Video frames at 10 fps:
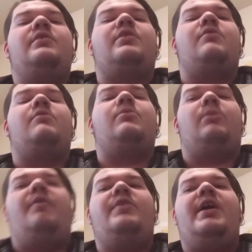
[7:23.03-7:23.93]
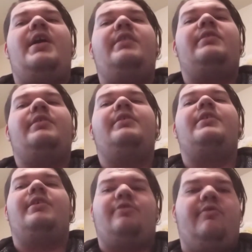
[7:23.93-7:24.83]
So love you guys.
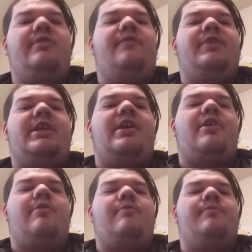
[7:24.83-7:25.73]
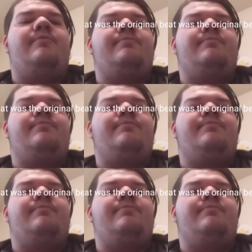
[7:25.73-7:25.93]
Enjoy the video.